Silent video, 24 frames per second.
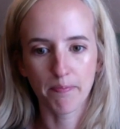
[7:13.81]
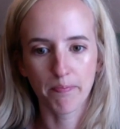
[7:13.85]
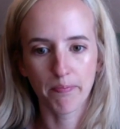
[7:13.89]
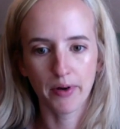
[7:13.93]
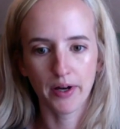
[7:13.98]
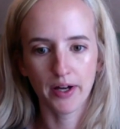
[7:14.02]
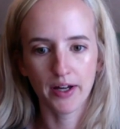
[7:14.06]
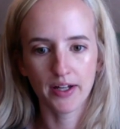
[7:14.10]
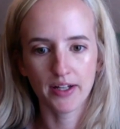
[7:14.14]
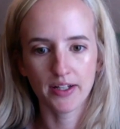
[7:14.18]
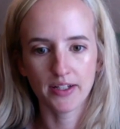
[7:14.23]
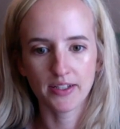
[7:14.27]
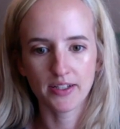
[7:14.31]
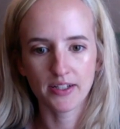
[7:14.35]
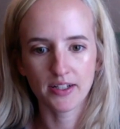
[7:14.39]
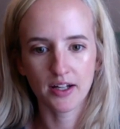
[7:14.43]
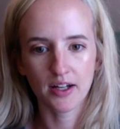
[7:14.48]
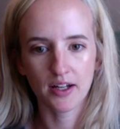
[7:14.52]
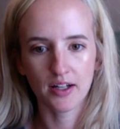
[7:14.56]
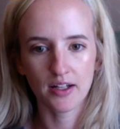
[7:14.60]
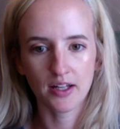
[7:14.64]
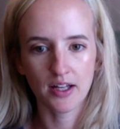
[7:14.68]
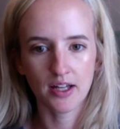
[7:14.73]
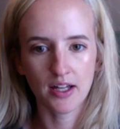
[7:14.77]
but
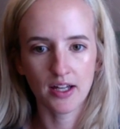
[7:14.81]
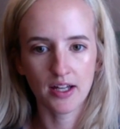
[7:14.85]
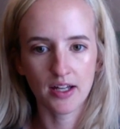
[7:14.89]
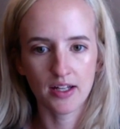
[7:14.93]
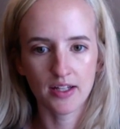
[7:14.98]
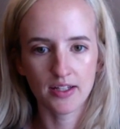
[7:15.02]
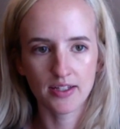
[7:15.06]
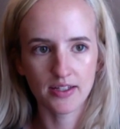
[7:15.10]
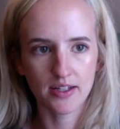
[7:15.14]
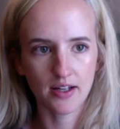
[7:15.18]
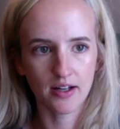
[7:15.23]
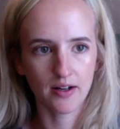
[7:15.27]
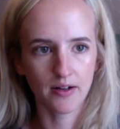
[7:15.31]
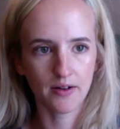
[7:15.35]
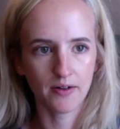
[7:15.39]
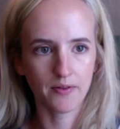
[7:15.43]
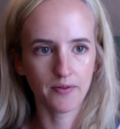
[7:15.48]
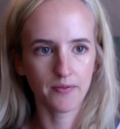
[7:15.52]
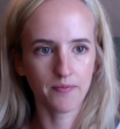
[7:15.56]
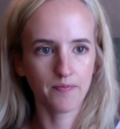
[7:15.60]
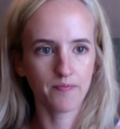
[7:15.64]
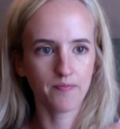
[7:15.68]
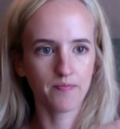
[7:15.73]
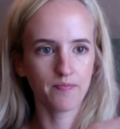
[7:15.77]
it is
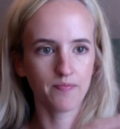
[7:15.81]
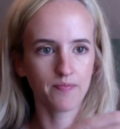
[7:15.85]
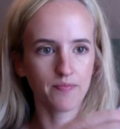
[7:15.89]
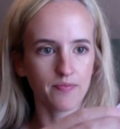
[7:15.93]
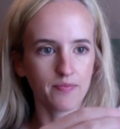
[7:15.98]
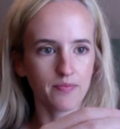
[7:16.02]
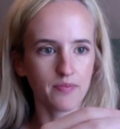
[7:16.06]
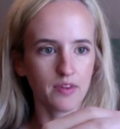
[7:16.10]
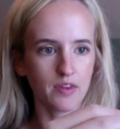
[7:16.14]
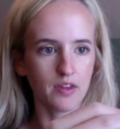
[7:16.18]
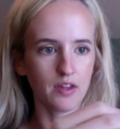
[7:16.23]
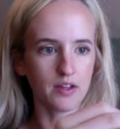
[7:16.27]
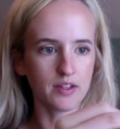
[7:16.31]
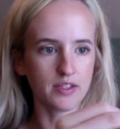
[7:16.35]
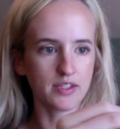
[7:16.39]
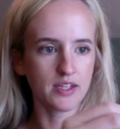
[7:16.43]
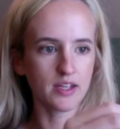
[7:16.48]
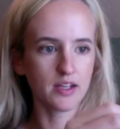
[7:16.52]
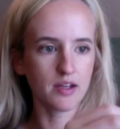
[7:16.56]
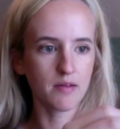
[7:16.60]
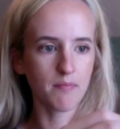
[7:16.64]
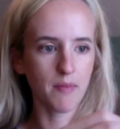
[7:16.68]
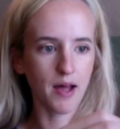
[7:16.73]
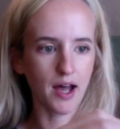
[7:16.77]
the
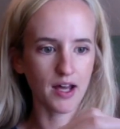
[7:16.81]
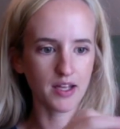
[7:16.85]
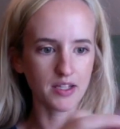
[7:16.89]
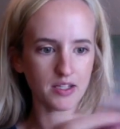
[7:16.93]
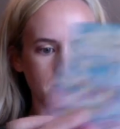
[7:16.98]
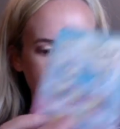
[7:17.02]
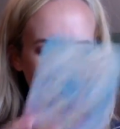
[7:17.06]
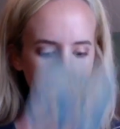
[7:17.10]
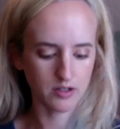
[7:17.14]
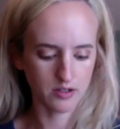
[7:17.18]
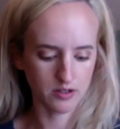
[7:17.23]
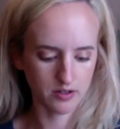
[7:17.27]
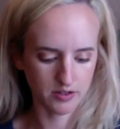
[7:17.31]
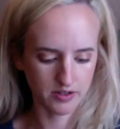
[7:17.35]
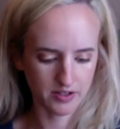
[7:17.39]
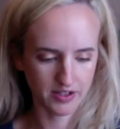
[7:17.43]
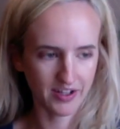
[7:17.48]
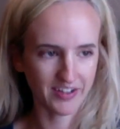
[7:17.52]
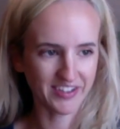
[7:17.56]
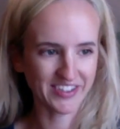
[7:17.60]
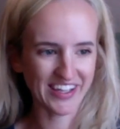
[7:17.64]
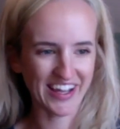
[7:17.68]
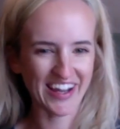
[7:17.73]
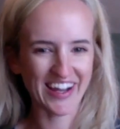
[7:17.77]
Ascended Masters.
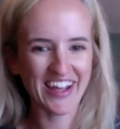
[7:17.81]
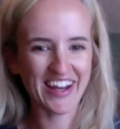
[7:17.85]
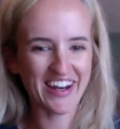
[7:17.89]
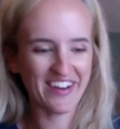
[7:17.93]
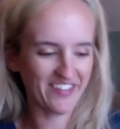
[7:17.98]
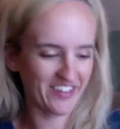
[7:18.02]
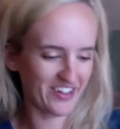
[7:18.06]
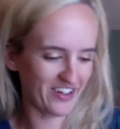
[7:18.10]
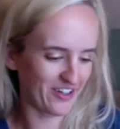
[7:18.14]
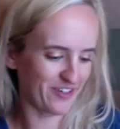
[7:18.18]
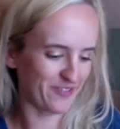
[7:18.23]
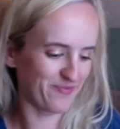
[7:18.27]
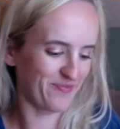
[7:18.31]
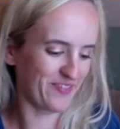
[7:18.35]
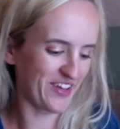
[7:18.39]
I was like, I can't even hear.